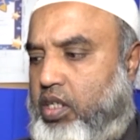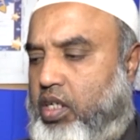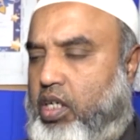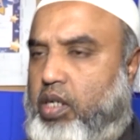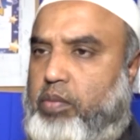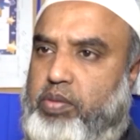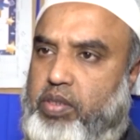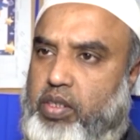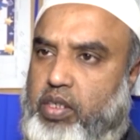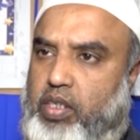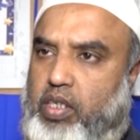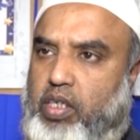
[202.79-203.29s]

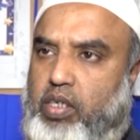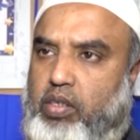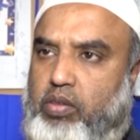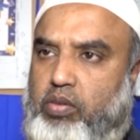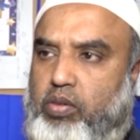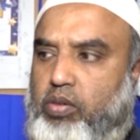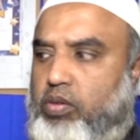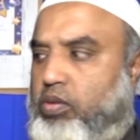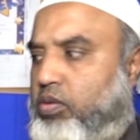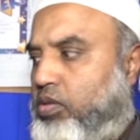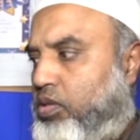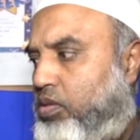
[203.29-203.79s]
ups and down
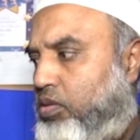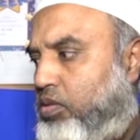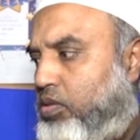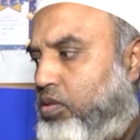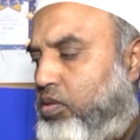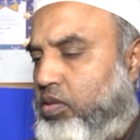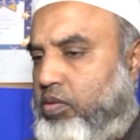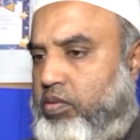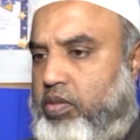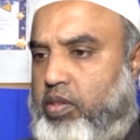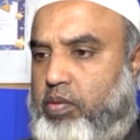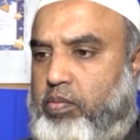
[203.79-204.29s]
all
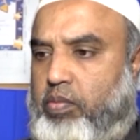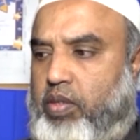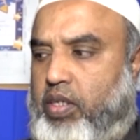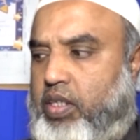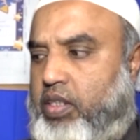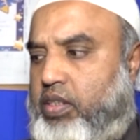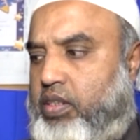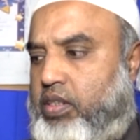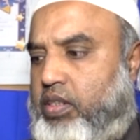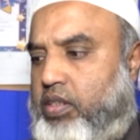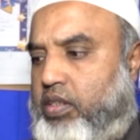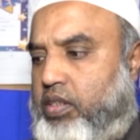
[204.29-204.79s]
over the
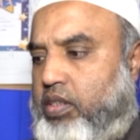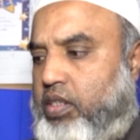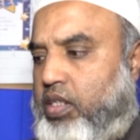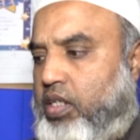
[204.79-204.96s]
places,